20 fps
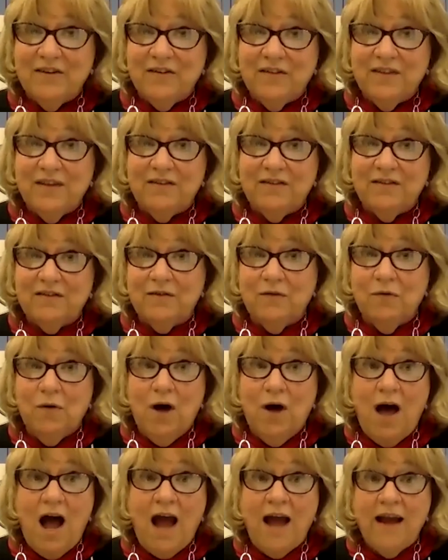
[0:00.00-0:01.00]

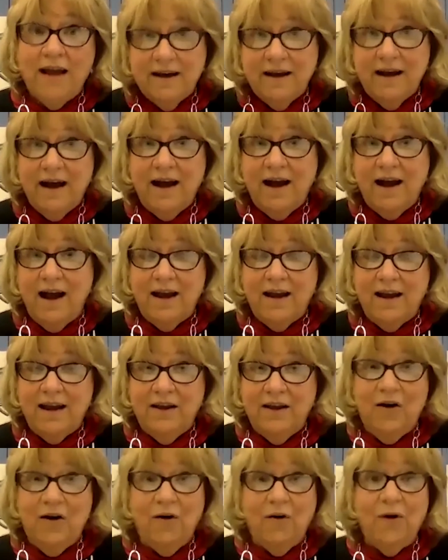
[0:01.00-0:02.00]
school,
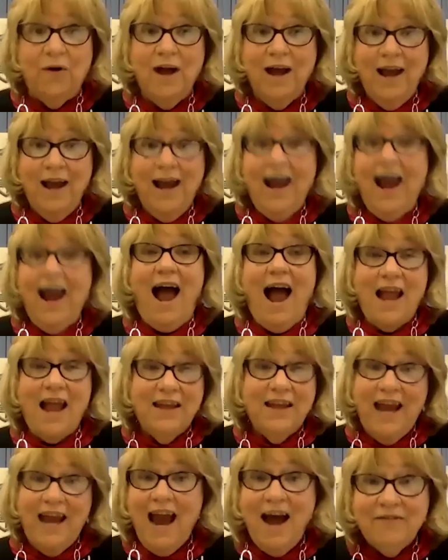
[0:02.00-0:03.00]

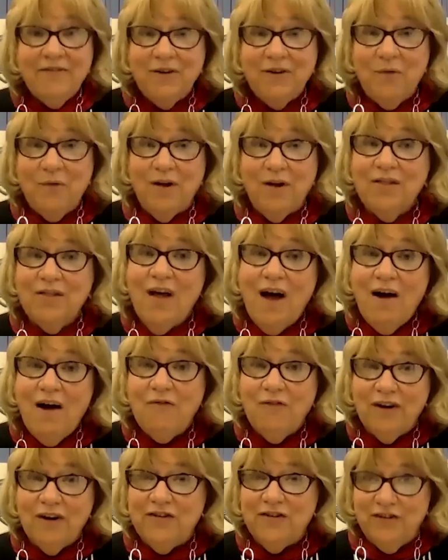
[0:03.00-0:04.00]
you have to love
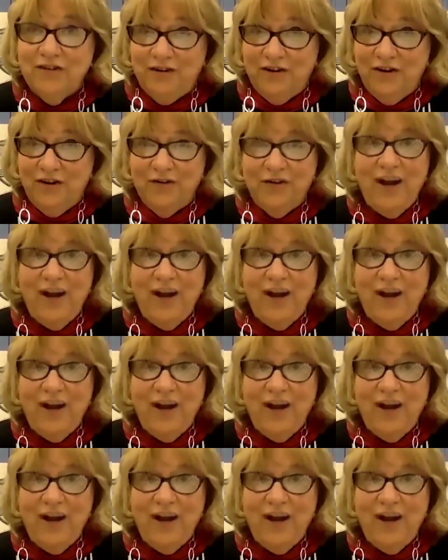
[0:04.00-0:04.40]
what you do.